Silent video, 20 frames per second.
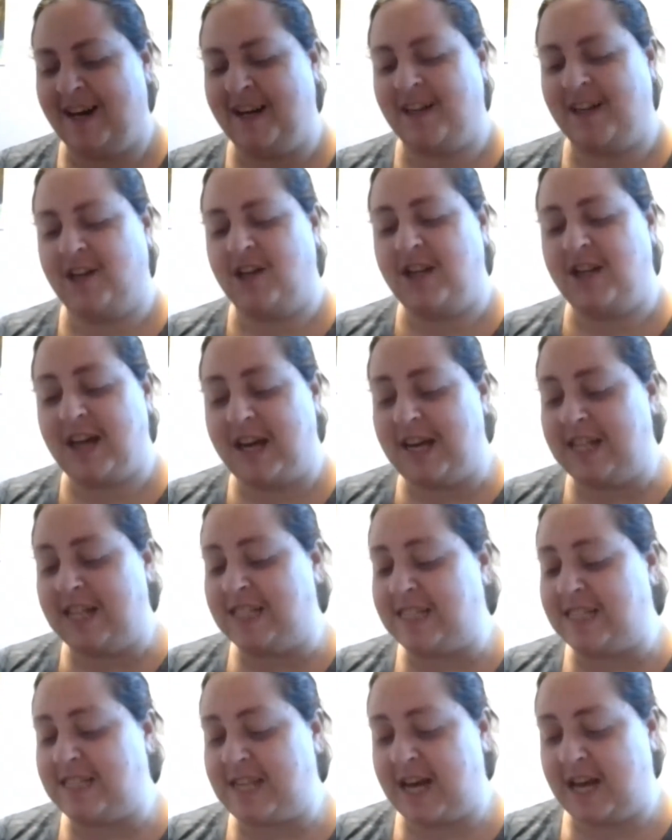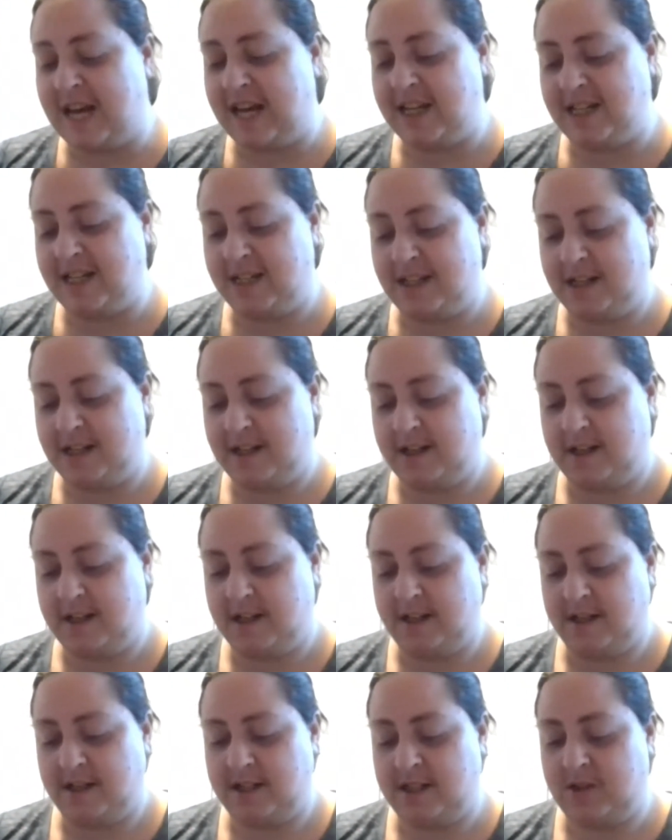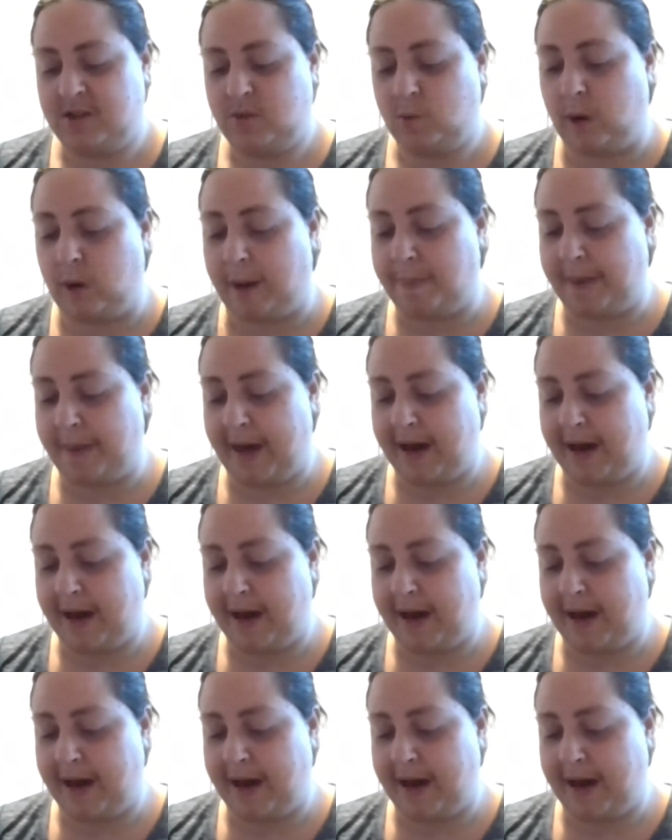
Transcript: Could I instead swap